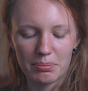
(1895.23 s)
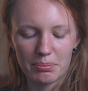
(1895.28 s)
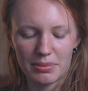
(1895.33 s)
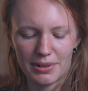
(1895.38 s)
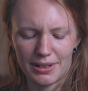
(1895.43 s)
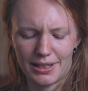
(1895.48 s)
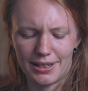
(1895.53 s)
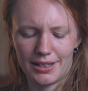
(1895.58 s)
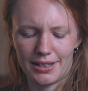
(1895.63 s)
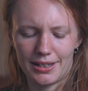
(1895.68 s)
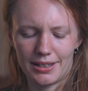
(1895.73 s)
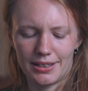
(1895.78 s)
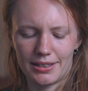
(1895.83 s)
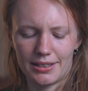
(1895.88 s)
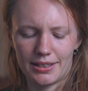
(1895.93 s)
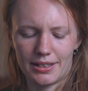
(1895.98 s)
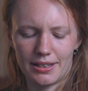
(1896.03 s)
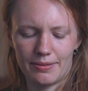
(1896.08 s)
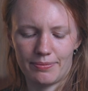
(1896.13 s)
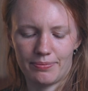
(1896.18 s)

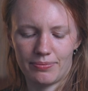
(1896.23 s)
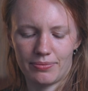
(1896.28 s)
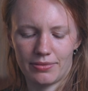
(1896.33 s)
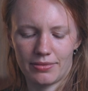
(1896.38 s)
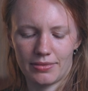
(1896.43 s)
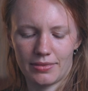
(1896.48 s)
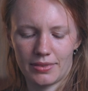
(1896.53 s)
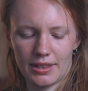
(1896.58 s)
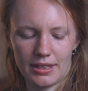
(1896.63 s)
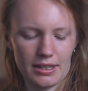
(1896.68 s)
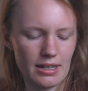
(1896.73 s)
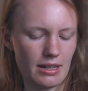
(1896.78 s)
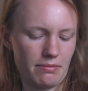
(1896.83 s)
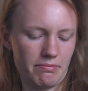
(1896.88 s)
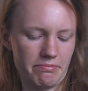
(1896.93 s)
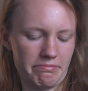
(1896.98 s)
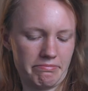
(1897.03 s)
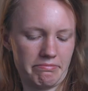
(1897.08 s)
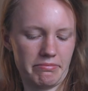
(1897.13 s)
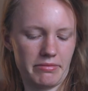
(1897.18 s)
But yeah,
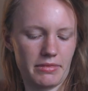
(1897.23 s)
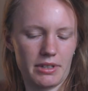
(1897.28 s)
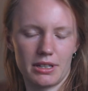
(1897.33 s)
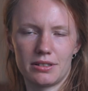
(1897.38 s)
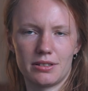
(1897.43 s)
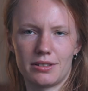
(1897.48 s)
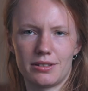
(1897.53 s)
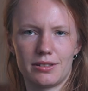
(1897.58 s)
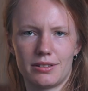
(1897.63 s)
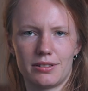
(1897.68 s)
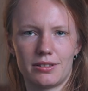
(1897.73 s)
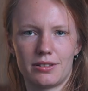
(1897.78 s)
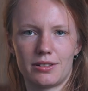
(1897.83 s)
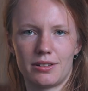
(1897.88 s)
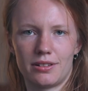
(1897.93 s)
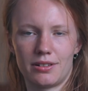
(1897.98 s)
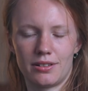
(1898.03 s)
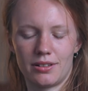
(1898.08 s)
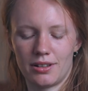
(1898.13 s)
this is just